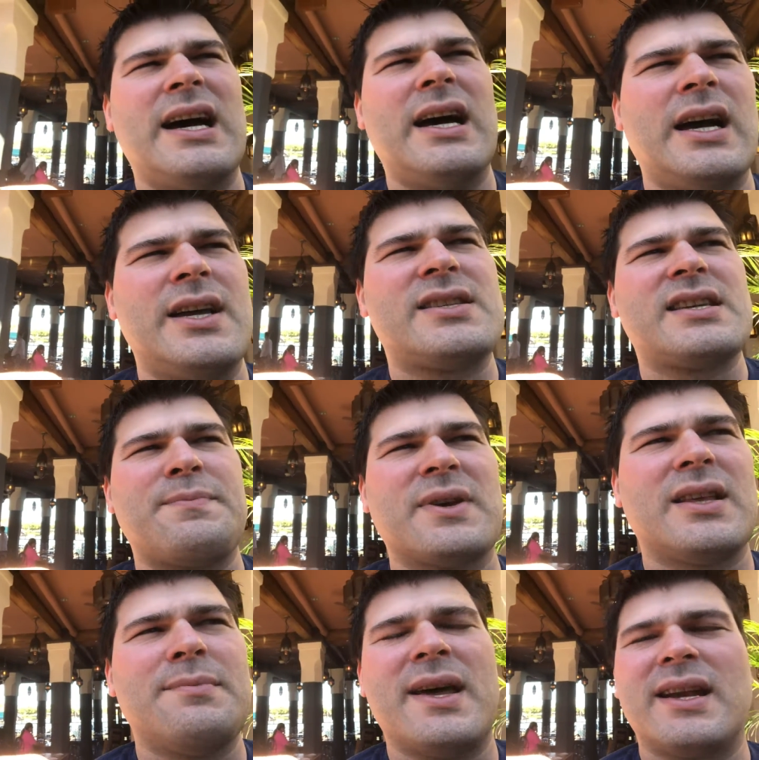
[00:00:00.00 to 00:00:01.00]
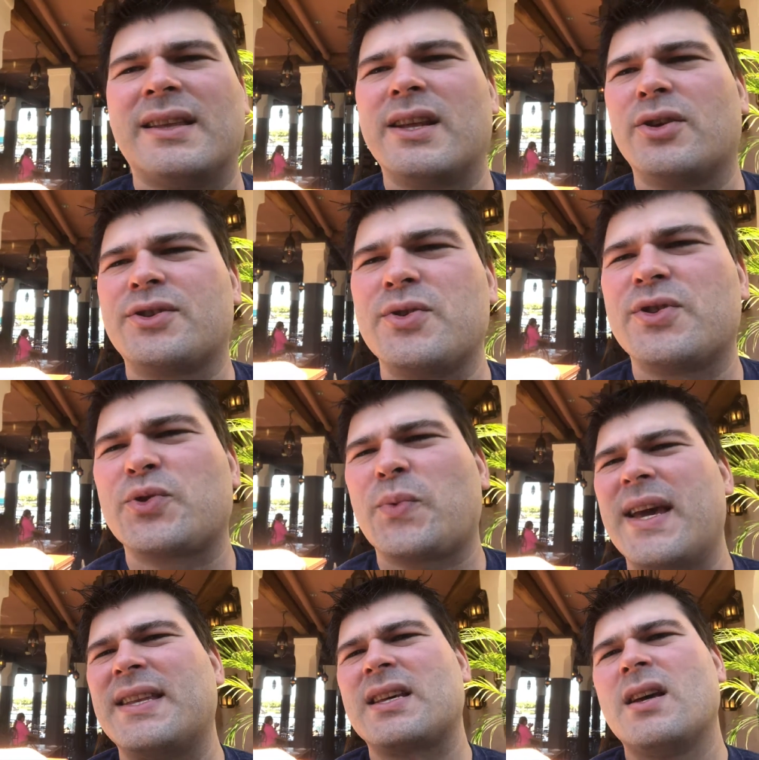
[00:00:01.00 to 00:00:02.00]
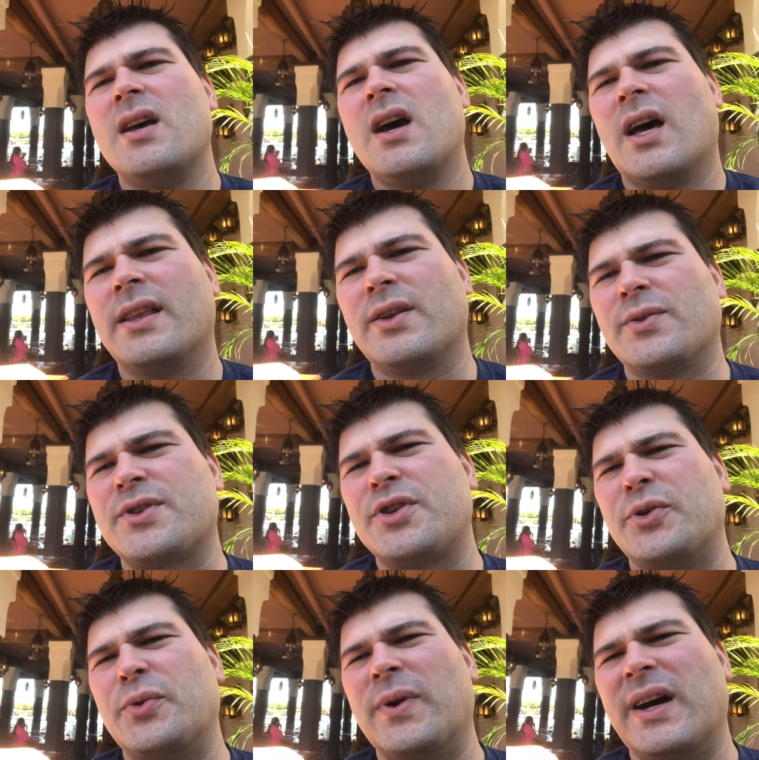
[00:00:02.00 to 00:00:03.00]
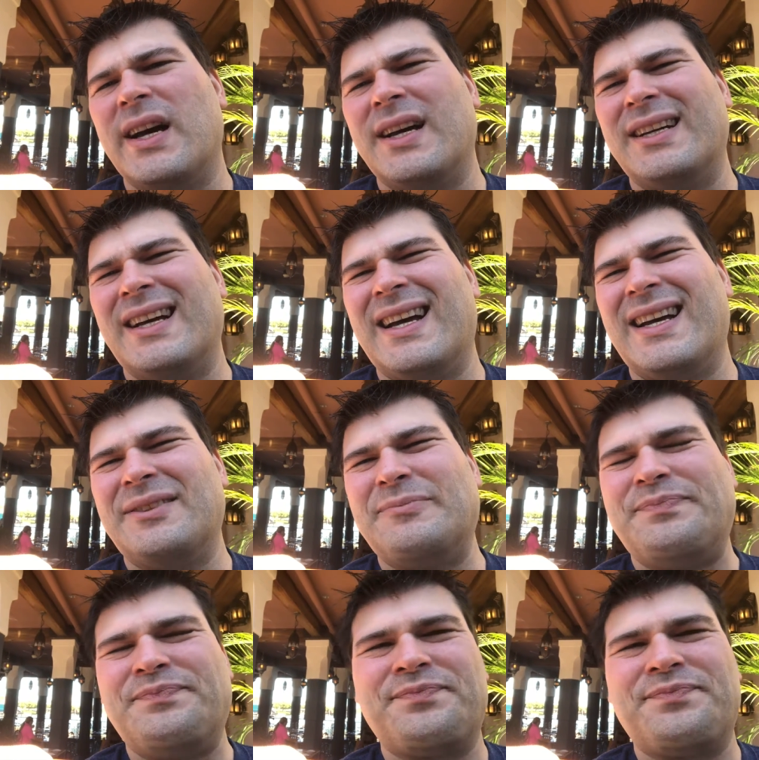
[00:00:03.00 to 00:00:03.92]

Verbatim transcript: Uh, it's typically been a little too sweet, a little too, uh, uh,